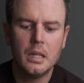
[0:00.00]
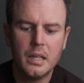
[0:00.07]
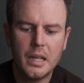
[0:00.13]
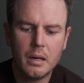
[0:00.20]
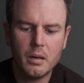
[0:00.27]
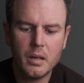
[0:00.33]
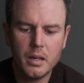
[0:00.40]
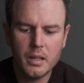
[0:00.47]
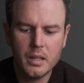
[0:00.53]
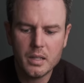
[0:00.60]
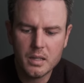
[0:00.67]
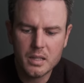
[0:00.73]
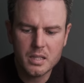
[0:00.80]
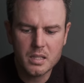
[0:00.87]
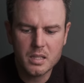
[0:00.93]
Now,
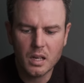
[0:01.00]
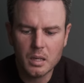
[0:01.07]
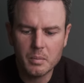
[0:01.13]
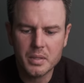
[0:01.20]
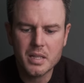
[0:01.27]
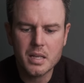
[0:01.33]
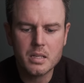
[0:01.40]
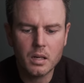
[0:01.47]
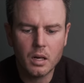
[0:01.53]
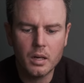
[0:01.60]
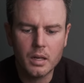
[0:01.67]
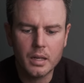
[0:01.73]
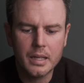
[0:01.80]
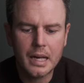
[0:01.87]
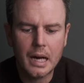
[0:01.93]
this is kind of my desert
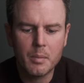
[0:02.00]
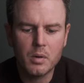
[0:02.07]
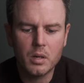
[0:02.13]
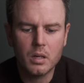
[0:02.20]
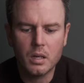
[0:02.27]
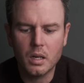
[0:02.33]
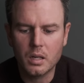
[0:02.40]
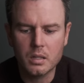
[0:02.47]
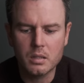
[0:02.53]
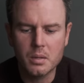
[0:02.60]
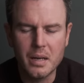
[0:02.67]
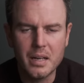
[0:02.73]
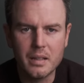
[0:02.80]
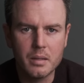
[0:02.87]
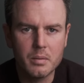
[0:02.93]
island camera. I can do
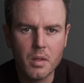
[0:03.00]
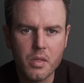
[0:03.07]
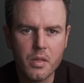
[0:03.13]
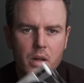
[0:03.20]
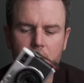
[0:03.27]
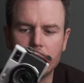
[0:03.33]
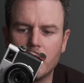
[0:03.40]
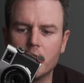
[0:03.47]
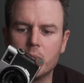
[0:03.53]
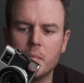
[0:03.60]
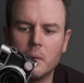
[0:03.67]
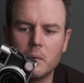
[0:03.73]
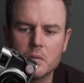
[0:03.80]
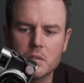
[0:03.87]
anything with a 35mm,